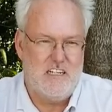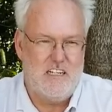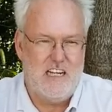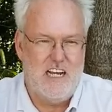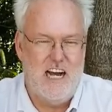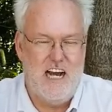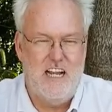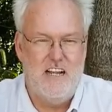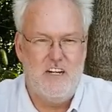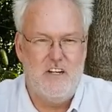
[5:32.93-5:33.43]

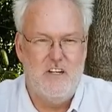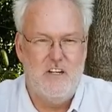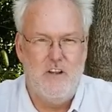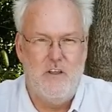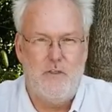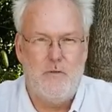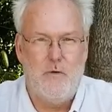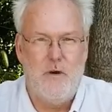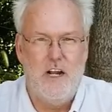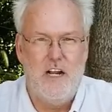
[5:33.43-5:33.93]
kind of good
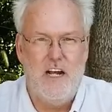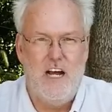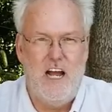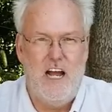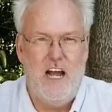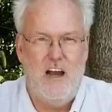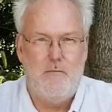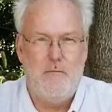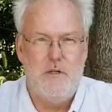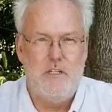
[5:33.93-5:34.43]
at three and a
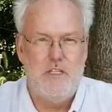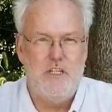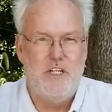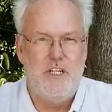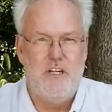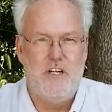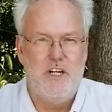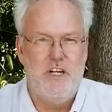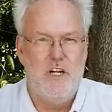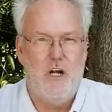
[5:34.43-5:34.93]
half, but as
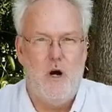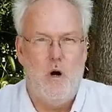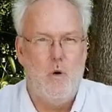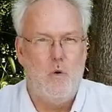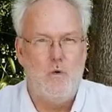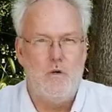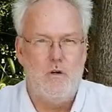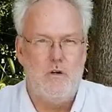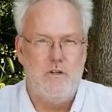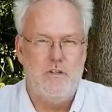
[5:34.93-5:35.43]
deer get
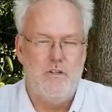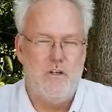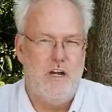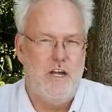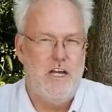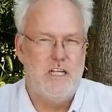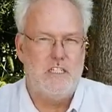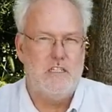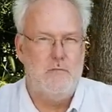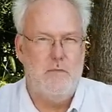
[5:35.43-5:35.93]
older, you're
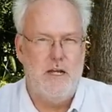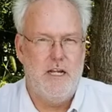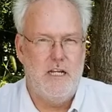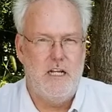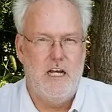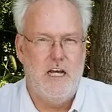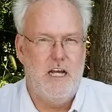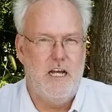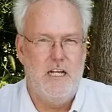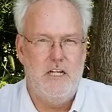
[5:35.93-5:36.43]
estimating
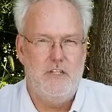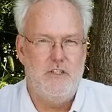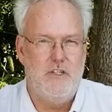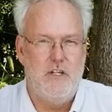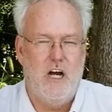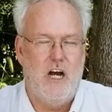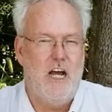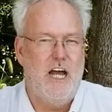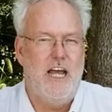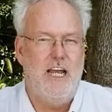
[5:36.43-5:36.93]
the age. You're
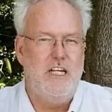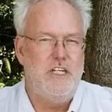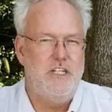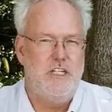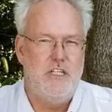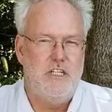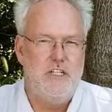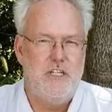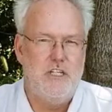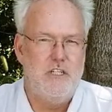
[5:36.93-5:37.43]
not
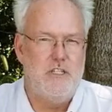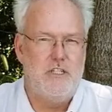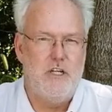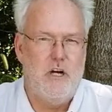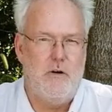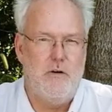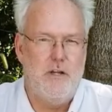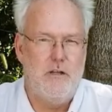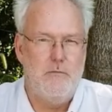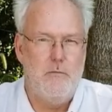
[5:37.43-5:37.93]
aging a deer
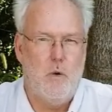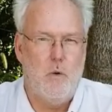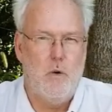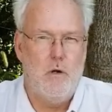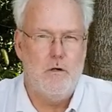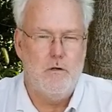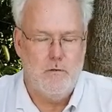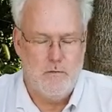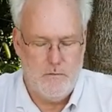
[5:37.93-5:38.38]
jaw anymore.